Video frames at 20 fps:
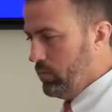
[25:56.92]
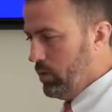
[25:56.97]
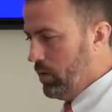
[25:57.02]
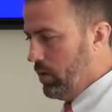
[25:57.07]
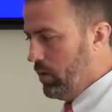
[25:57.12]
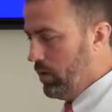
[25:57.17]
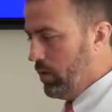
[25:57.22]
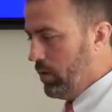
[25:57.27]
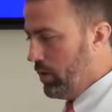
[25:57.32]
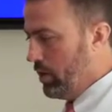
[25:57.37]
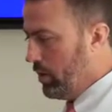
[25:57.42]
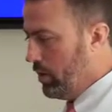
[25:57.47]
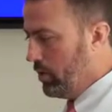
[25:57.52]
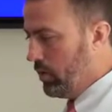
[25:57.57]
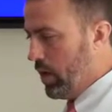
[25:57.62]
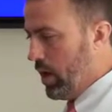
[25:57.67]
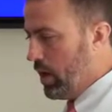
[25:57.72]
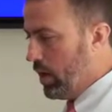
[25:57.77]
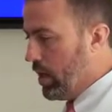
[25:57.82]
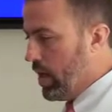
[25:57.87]
anyway,
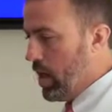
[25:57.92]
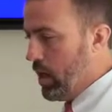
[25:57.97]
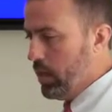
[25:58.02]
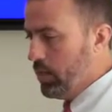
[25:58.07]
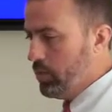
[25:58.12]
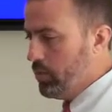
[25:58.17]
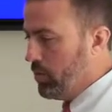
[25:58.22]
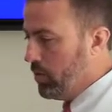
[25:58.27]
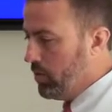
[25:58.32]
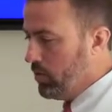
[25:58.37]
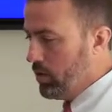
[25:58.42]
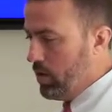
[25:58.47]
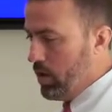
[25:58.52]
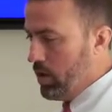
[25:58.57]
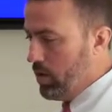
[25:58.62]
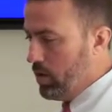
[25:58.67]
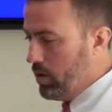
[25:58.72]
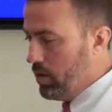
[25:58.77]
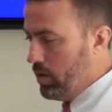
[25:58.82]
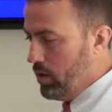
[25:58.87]
it's been
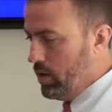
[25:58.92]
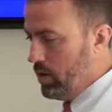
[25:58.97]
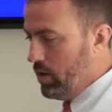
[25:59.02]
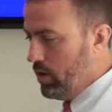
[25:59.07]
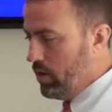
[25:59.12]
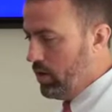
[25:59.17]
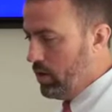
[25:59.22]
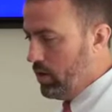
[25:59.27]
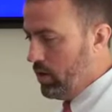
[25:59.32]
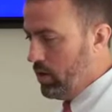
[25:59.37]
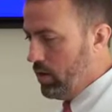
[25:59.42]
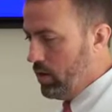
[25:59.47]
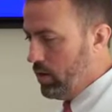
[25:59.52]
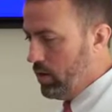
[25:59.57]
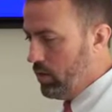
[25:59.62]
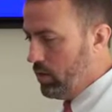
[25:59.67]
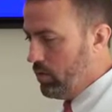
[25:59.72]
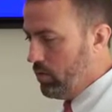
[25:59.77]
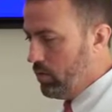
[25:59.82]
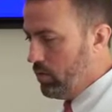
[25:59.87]
studied
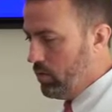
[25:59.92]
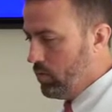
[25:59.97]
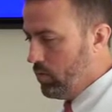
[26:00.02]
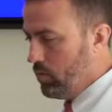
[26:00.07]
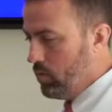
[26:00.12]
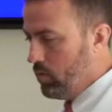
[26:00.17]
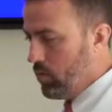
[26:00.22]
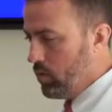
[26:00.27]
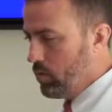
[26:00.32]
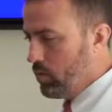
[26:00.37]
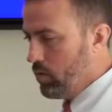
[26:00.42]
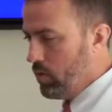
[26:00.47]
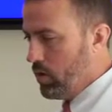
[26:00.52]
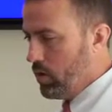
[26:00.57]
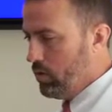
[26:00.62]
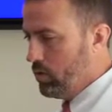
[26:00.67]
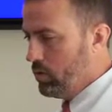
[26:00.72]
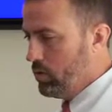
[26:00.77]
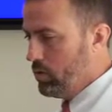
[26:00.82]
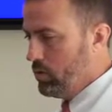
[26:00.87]
and works
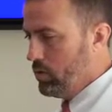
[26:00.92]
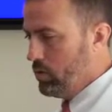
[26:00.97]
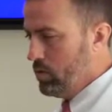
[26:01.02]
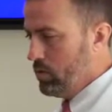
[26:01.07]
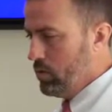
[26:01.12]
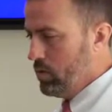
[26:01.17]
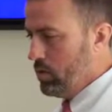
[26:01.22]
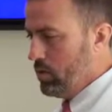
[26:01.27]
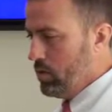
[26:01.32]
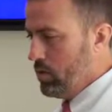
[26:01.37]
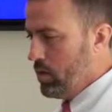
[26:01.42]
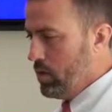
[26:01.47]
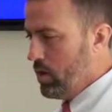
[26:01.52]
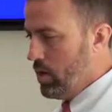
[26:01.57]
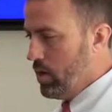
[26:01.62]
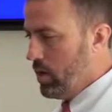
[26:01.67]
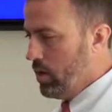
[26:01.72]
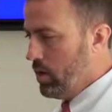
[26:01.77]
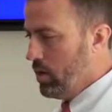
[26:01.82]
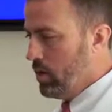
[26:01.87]
well. All
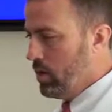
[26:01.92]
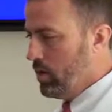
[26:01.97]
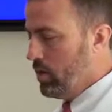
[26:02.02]
right.